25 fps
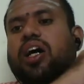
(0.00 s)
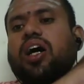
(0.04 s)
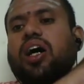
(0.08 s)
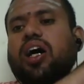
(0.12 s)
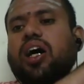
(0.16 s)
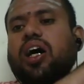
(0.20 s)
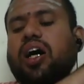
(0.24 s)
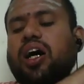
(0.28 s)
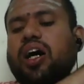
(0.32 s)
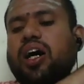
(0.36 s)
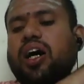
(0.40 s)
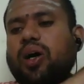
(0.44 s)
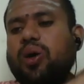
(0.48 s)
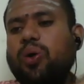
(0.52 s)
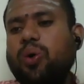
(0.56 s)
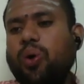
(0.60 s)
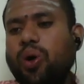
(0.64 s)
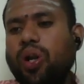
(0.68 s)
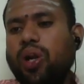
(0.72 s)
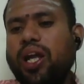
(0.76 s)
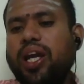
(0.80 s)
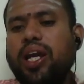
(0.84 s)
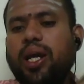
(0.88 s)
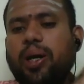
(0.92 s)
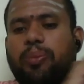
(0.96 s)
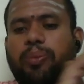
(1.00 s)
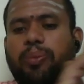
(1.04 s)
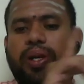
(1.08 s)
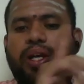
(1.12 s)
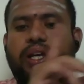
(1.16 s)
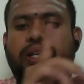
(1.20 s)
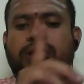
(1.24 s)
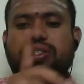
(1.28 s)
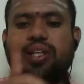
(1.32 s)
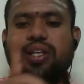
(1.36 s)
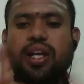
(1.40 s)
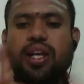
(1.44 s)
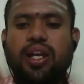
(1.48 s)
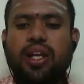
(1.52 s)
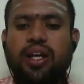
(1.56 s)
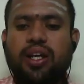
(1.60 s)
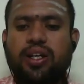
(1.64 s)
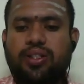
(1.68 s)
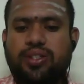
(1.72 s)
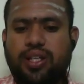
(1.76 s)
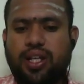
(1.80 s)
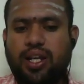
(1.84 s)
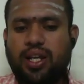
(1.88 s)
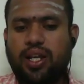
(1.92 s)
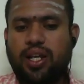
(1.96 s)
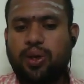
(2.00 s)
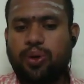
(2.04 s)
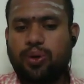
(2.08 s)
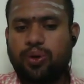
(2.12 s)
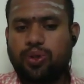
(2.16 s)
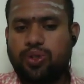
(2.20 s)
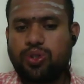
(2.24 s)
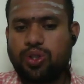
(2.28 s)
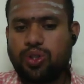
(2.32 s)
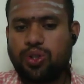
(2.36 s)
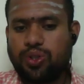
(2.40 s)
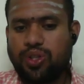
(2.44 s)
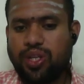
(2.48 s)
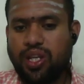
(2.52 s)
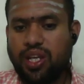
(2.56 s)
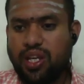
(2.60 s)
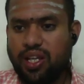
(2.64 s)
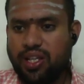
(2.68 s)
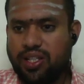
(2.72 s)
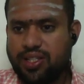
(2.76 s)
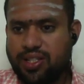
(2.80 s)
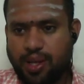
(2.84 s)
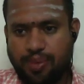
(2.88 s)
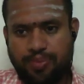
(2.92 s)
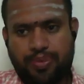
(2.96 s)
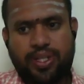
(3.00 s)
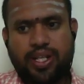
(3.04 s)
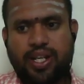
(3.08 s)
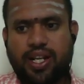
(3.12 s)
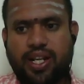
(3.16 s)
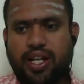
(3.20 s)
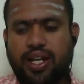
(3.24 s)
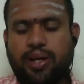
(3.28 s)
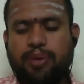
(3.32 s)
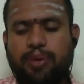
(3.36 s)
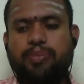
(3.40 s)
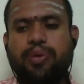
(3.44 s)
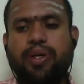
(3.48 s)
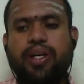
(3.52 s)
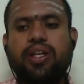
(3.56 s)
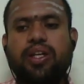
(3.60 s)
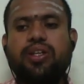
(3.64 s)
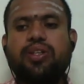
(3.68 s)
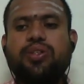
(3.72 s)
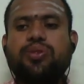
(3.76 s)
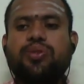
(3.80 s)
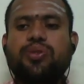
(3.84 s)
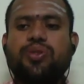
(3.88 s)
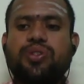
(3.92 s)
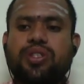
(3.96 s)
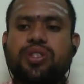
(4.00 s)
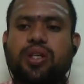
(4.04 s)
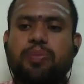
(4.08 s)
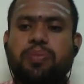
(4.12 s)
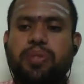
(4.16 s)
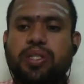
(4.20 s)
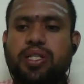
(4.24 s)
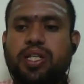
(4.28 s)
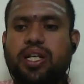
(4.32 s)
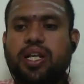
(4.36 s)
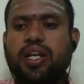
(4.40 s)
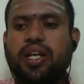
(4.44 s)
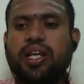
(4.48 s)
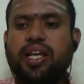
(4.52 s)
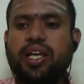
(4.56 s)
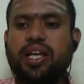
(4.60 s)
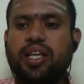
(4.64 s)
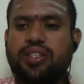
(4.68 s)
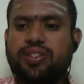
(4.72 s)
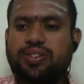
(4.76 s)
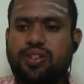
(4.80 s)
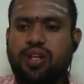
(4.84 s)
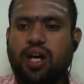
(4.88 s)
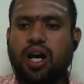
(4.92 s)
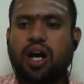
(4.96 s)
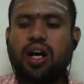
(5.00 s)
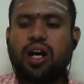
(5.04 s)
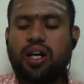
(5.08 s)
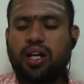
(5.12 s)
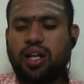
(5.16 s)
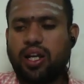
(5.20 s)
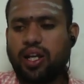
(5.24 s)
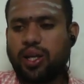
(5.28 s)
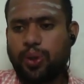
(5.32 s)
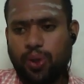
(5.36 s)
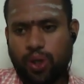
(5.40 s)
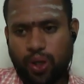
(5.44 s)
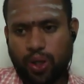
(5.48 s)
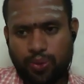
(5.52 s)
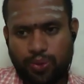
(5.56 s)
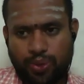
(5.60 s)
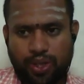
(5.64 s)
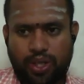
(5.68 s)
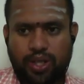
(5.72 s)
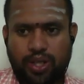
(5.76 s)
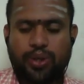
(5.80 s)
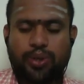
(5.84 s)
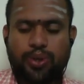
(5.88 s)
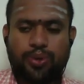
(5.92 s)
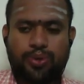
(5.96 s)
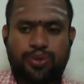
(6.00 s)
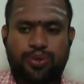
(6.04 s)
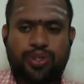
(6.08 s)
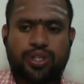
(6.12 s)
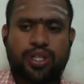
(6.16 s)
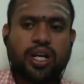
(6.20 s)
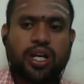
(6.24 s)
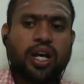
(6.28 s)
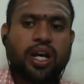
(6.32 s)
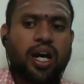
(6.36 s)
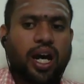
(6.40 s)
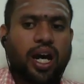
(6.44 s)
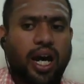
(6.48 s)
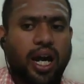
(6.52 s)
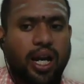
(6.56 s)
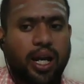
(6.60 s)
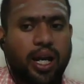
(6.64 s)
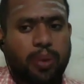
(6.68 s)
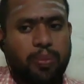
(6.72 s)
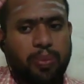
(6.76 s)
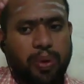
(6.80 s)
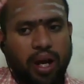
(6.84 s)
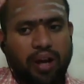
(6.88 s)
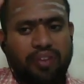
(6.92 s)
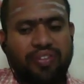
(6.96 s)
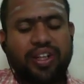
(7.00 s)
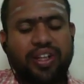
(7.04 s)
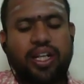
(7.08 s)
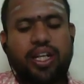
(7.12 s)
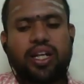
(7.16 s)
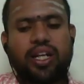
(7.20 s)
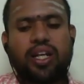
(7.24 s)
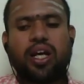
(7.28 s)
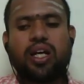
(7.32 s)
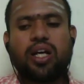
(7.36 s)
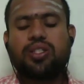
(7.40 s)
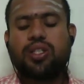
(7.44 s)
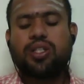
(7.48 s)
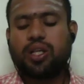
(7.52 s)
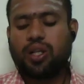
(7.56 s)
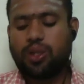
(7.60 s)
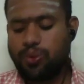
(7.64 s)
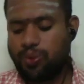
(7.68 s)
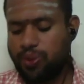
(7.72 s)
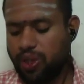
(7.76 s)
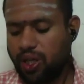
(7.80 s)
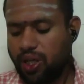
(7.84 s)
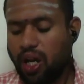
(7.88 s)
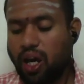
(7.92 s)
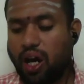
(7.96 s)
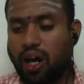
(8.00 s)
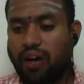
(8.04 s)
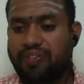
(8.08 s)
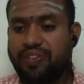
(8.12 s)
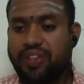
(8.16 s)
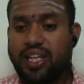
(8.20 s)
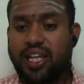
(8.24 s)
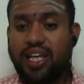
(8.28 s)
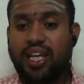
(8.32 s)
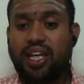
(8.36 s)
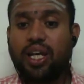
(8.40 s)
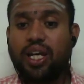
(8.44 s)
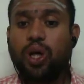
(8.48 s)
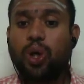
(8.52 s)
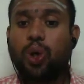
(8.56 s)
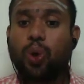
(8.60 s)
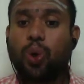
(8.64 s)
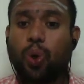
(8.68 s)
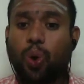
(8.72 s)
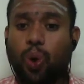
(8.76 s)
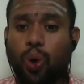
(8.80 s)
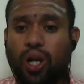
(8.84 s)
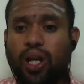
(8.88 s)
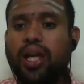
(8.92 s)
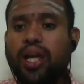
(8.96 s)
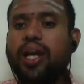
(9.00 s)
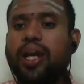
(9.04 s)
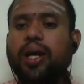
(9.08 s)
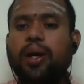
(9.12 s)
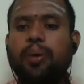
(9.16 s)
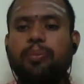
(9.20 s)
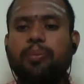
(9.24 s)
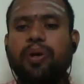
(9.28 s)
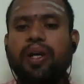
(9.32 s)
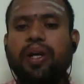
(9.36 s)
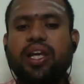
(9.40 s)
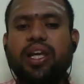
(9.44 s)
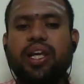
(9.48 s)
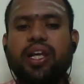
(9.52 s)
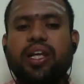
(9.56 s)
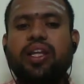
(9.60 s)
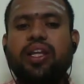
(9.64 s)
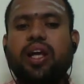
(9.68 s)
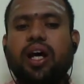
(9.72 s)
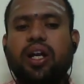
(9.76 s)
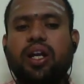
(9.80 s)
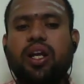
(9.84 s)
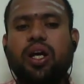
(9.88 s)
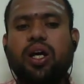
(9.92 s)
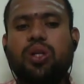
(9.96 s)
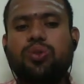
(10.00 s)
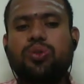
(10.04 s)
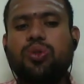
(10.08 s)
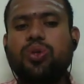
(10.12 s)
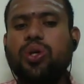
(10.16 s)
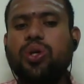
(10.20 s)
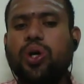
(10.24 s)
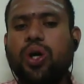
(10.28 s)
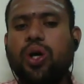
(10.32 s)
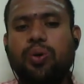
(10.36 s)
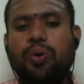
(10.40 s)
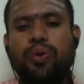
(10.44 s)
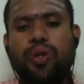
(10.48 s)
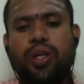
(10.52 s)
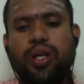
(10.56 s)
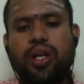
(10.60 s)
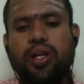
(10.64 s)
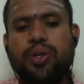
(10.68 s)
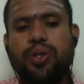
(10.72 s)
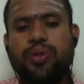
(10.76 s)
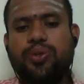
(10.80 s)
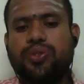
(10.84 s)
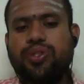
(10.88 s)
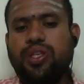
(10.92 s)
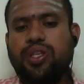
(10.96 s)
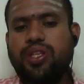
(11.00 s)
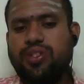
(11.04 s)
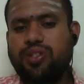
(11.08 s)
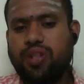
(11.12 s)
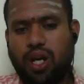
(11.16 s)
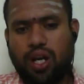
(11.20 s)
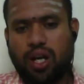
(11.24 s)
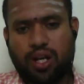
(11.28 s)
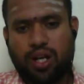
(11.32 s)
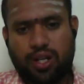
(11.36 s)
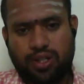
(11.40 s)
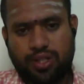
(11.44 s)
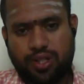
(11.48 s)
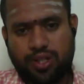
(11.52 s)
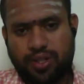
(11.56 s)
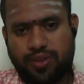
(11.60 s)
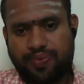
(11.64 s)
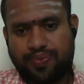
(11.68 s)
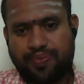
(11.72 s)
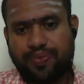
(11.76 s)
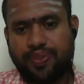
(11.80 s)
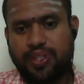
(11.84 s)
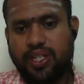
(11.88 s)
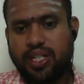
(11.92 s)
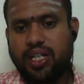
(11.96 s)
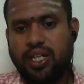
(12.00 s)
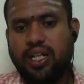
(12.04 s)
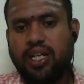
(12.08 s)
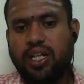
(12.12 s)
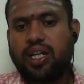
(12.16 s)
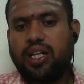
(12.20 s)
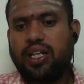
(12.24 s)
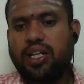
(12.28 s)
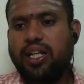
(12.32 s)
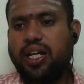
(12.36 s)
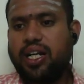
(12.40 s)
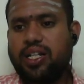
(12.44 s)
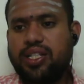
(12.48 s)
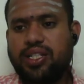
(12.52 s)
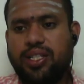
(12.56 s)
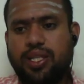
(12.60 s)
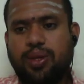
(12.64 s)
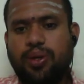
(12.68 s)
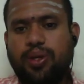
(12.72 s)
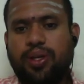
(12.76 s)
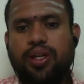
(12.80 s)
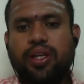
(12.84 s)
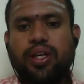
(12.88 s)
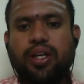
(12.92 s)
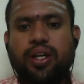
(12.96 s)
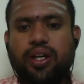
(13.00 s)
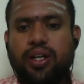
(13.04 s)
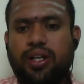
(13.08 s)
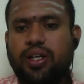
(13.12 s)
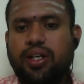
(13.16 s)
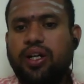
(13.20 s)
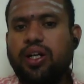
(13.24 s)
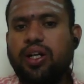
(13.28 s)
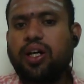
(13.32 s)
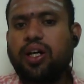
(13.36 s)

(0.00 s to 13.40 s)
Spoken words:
holding company is selling goods to the subsidiary company. So subsidiary stock you have to reduce, and profit and loss account of the holding company, in that also you have to reduce the stock reserve. That is the